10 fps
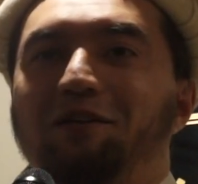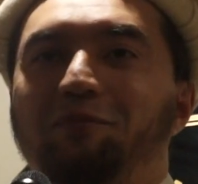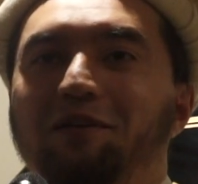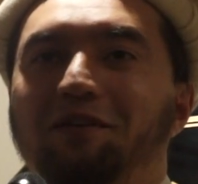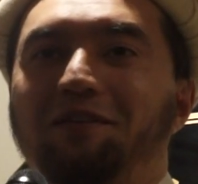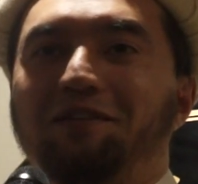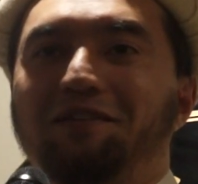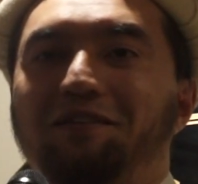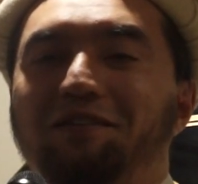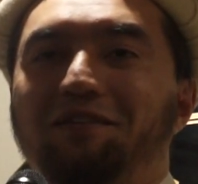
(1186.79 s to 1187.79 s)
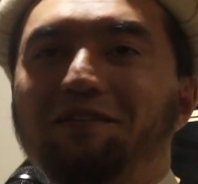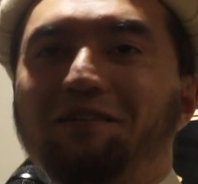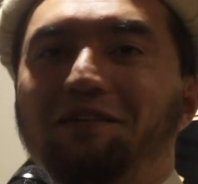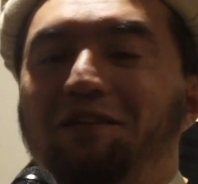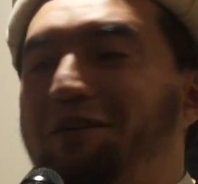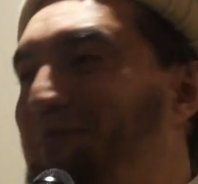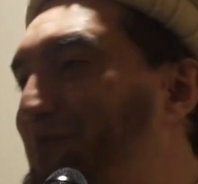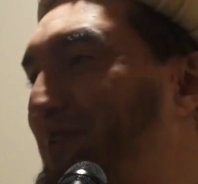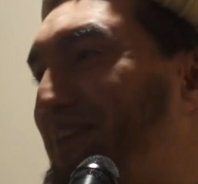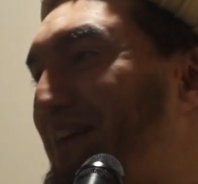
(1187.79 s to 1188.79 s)
Alameen.
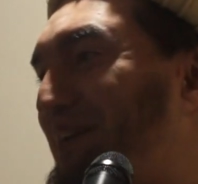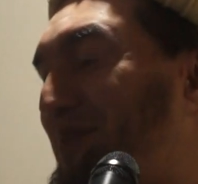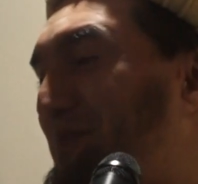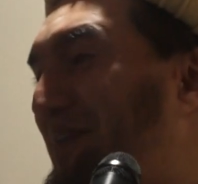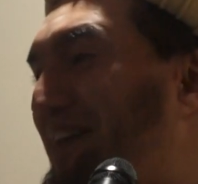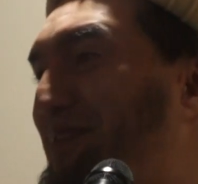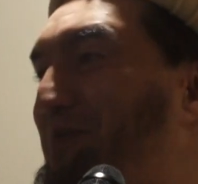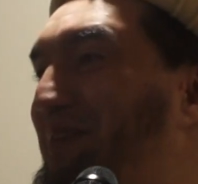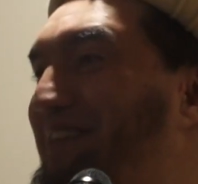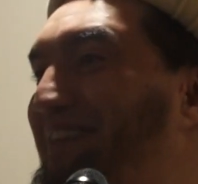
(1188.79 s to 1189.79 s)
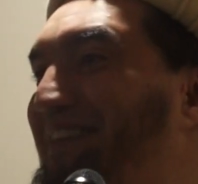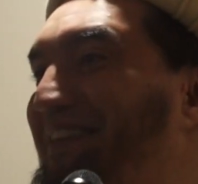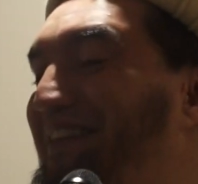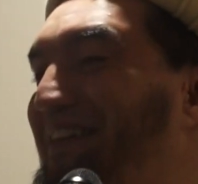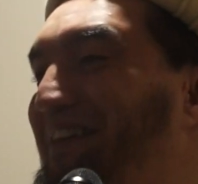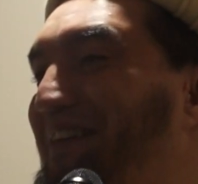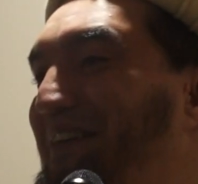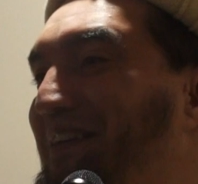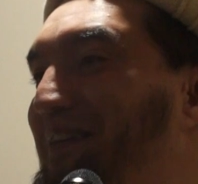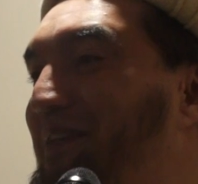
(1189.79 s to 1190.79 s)
Alhamdulillah Rabbil Alameen.
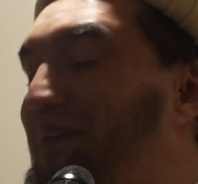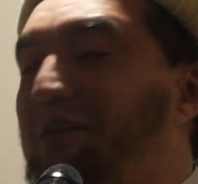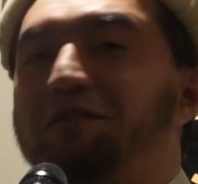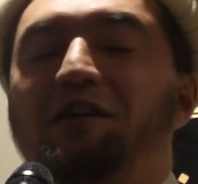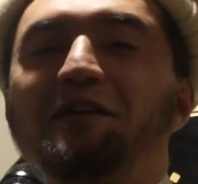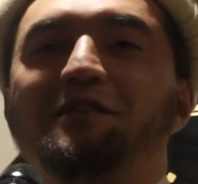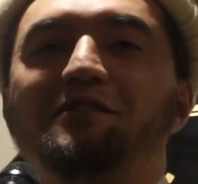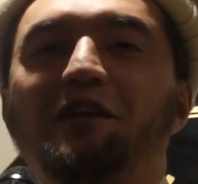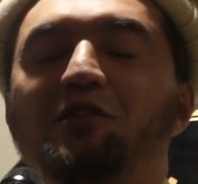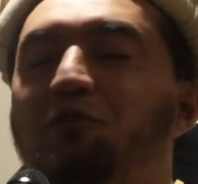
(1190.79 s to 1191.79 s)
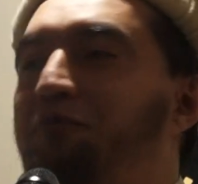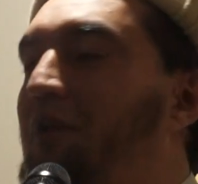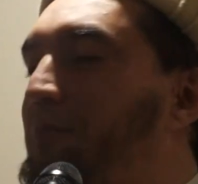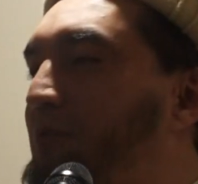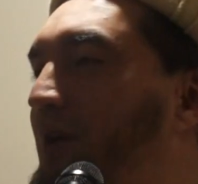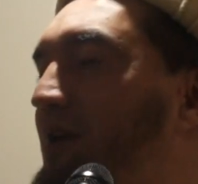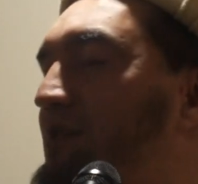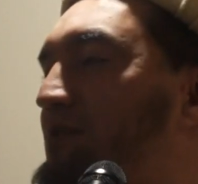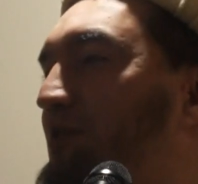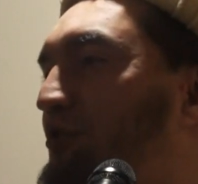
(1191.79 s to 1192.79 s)
They're, they're in a state of
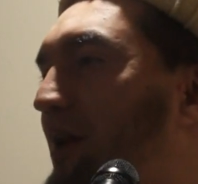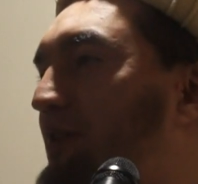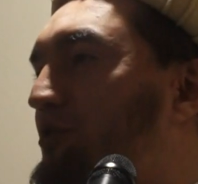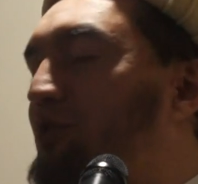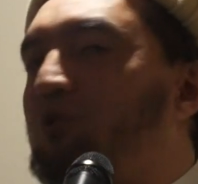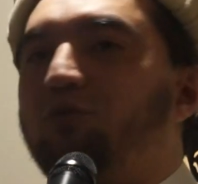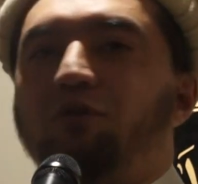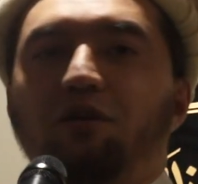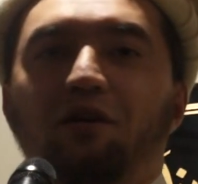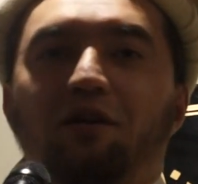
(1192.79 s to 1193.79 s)
praise and gratitude.